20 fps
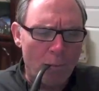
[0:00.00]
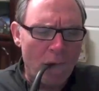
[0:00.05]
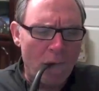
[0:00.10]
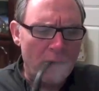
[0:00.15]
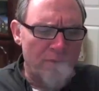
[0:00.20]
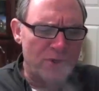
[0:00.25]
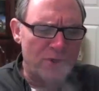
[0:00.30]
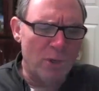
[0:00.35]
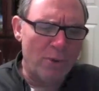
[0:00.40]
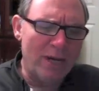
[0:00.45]

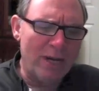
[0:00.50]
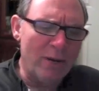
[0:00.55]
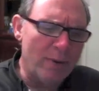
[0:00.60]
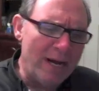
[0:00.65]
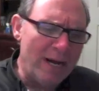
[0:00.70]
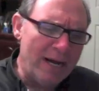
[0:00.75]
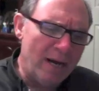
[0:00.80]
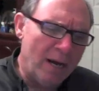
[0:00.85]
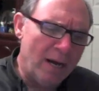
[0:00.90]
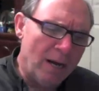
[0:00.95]
So
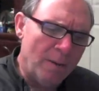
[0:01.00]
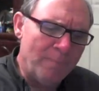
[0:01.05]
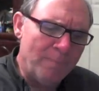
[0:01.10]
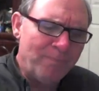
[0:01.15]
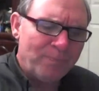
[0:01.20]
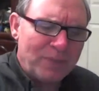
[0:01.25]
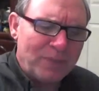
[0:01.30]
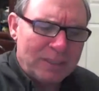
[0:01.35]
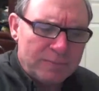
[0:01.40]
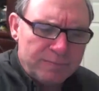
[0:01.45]
anyway,
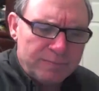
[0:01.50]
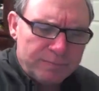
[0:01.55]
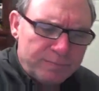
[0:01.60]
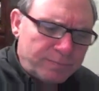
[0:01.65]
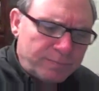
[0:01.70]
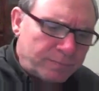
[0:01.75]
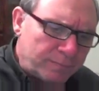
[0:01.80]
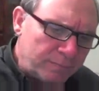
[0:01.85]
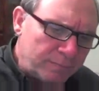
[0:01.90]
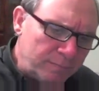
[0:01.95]

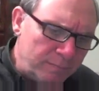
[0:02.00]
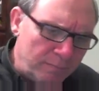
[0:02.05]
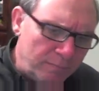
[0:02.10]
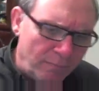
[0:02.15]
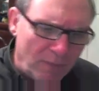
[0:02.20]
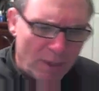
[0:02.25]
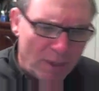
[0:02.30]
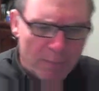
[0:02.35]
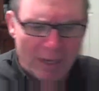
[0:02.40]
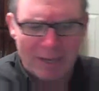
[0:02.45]

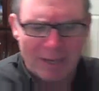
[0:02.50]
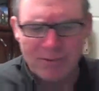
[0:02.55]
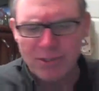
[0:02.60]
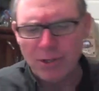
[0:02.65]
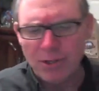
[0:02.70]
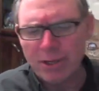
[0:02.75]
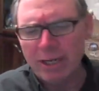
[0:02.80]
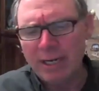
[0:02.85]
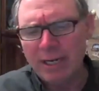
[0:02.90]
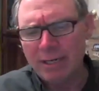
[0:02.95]
but I was
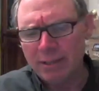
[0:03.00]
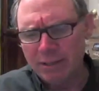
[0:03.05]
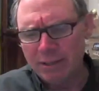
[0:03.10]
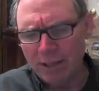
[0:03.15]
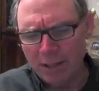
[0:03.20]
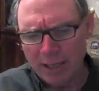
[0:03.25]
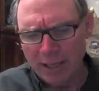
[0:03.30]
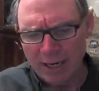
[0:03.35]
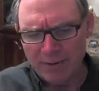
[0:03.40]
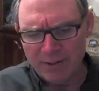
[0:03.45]
looking at
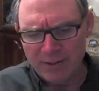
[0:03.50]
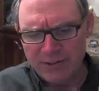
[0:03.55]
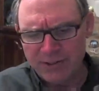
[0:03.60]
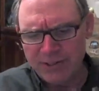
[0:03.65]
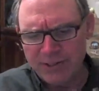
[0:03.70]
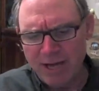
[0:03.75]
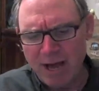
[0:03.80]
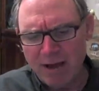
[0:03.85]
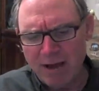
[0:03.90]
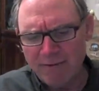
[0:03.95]
a lot of the
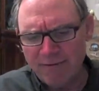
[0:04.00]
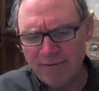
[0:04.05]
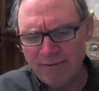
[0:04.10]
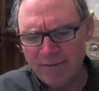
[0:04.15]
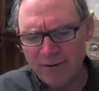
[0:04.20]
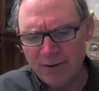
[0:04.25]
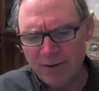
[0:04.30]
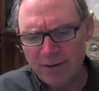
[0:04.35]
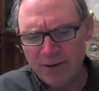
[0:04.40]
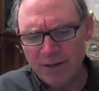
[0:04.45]
stuff
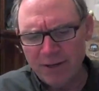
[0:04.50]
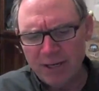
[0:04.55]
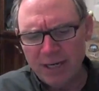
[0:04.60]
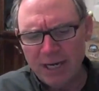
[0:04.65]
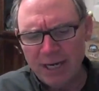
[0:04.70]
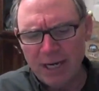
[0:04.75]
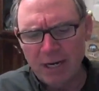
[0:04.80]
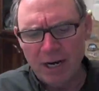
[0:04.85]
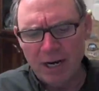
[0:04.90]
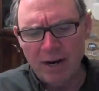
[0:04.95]

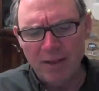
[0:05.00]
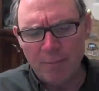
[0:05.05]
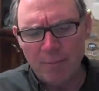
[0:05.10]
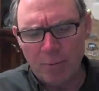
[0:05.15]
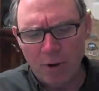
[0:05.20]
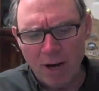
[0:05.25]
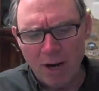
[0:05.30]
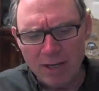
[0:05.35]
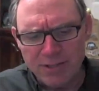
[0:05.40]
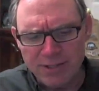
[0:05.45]
and a lot of the
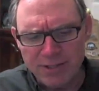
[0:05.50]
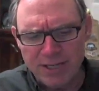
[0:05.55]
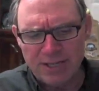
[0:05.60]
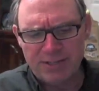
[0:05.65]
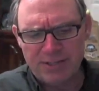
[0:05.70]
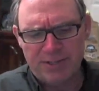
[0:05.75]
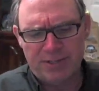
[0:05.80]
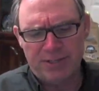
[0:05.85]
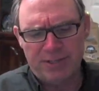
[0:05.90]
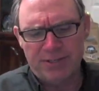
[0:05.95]

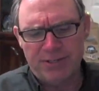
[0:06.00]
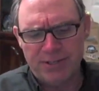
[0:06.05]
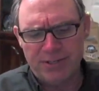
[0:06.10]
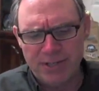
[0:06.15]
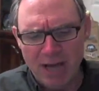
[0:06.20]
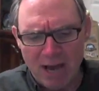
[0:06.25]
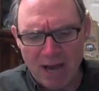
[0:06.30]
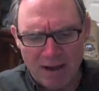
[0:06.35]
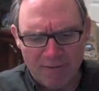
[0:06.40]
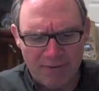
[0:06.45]
processed
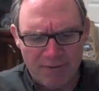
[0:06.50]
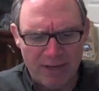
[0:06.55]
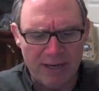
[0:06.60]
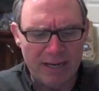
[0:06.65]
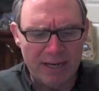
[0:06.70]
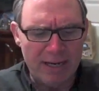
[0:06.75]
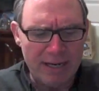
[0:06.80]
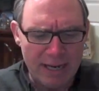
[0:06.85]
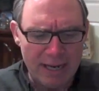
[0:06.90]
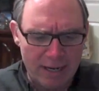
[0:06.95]
stuff. And
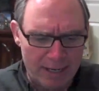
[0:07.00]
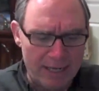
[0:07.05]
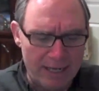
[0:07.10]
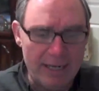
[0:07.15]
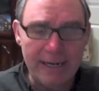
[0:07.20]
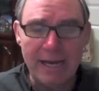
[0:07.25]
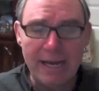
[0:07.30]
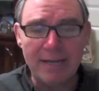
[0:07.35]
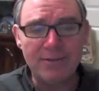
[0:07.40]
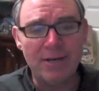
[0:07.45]
again,
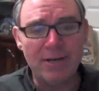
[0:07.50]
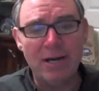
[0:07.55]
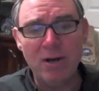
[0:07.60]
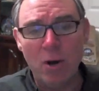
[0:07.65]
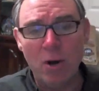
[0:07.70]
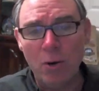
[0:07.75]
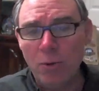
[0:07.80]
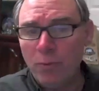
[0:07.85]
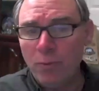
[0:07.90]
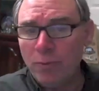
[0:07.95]
and yes, I
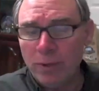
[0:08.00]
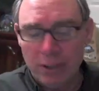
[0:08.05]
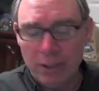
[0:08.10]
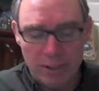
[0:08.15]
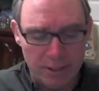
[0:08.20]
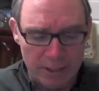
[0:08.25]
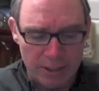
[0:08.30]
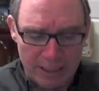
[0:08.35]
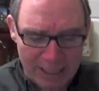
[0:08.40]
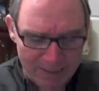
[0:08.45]
know
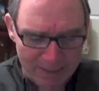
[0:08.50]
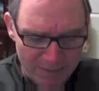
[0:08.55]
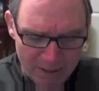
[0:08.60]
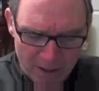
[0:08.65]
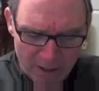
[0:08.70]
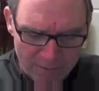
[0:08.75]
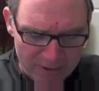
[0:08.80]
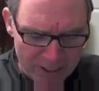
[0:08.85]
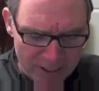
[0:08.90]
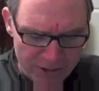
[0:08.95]
even
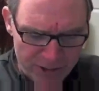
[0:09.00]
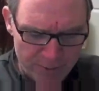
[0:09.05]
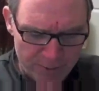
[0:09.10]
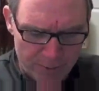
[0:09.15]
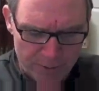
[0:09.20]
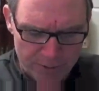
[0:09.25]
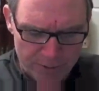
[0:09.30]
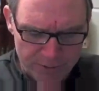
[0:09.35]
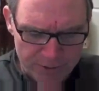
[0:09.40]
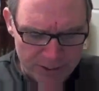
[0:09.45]
our
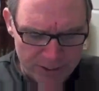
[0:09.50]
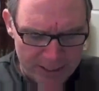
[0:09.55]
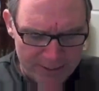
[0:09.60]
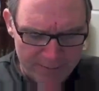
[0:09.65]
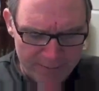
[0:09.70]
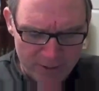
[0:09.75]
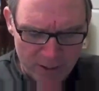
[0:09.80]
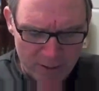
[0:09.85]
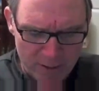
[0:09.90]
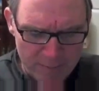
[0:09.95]
vegetables and
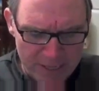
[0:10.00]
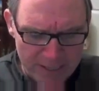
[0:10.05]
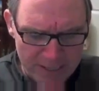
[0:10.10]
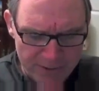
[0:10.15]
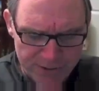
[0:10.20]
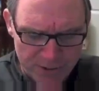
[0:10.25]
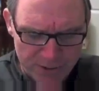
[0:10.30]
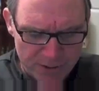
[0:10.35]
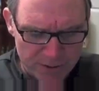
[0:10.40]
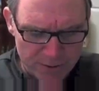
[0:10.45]
even our
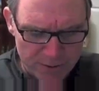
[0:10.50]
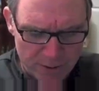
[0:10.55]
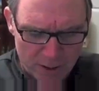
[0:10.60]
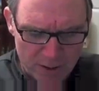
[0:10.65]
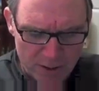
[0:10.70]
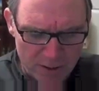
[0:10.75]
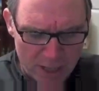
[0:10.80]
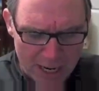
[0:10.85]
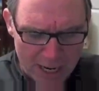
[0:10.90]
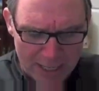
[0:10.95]
meats
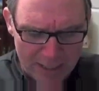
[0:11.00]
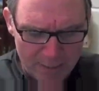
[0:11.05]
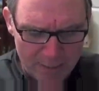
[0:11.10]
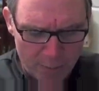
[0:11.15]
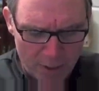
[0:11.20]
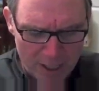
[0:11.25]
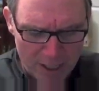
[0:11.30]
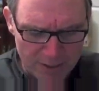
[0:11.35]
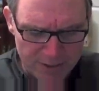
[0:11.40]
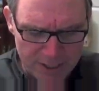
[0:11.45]
are highly
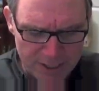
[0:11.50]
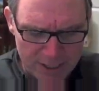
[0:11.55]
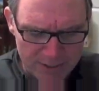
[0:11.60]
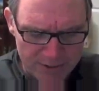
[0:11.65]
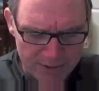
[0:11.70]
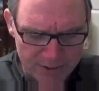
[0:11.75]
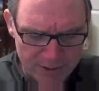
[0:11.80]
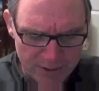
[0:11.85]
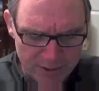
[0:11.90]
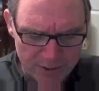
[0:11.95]

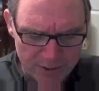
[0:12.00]
processed.